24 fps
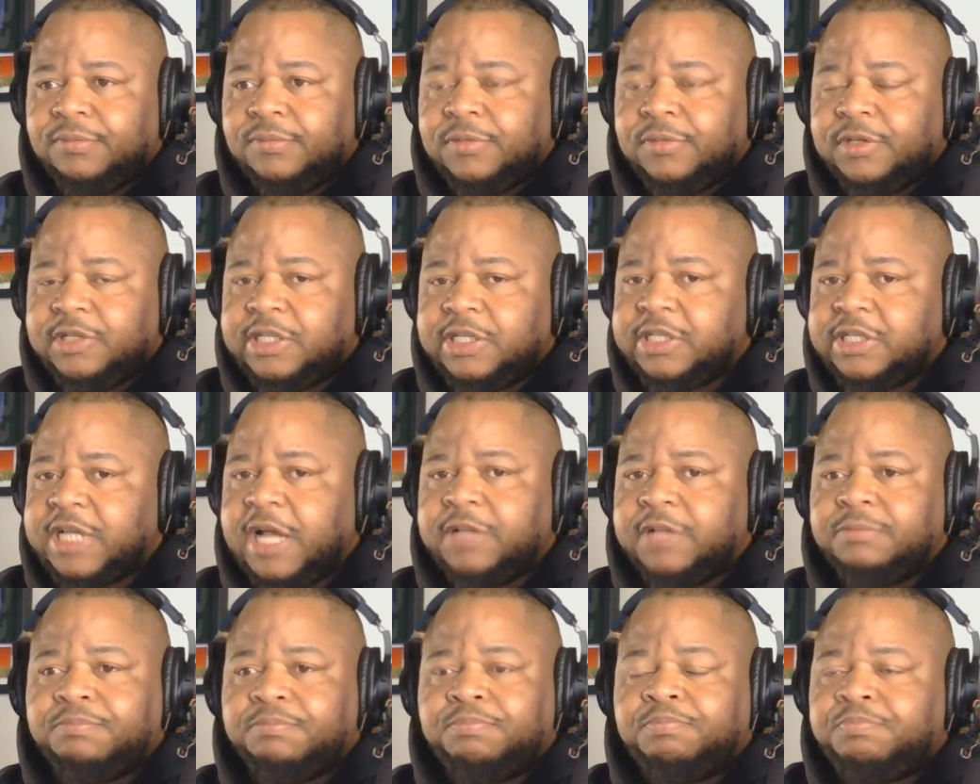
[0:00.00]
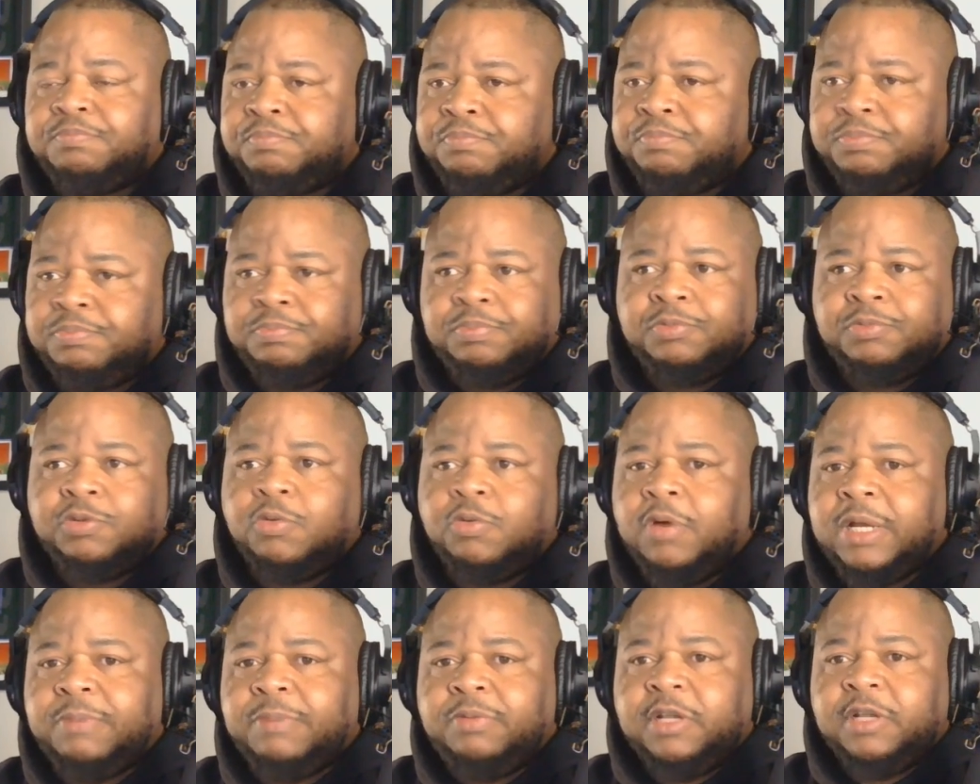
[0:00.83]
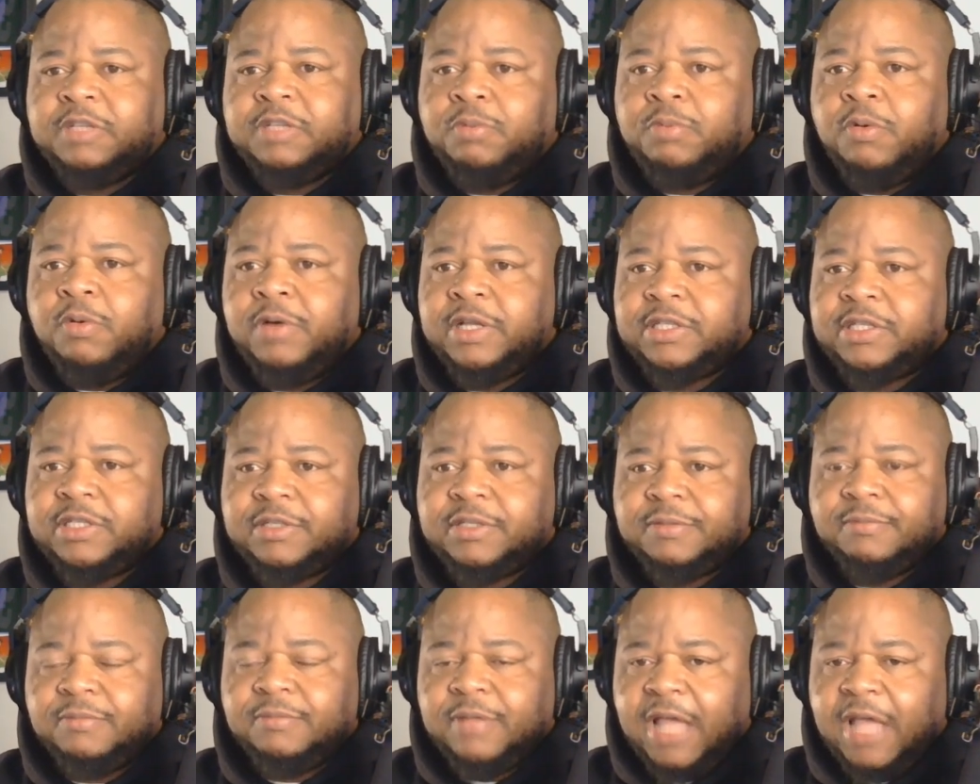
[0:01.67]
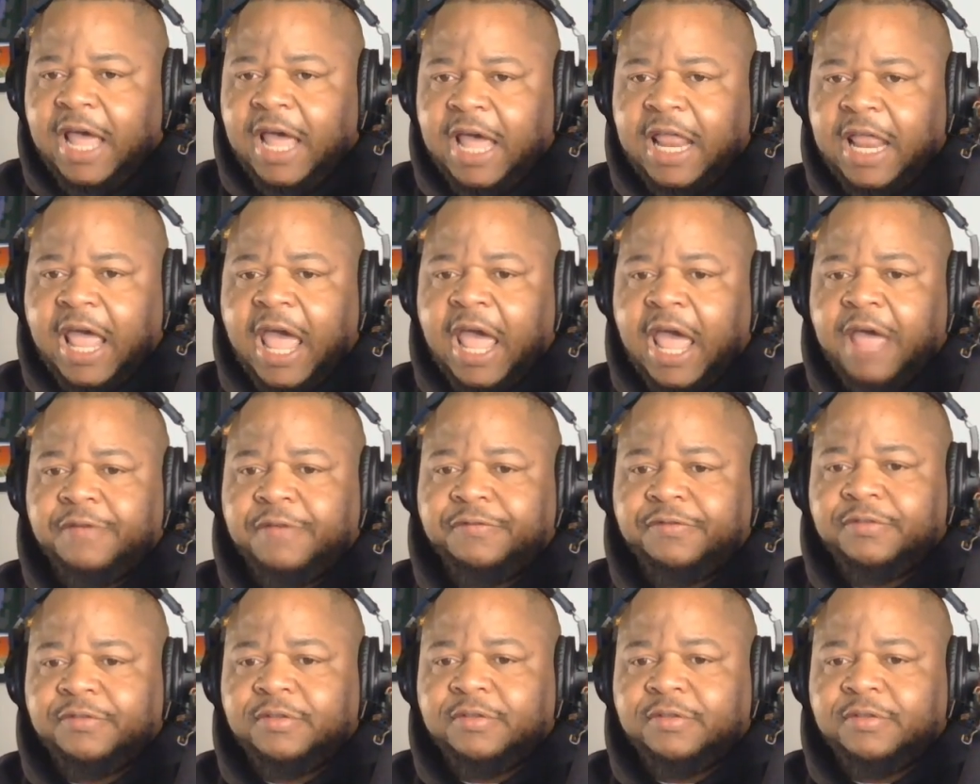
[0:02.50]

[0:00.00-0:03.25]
She's got 20 plus points at half.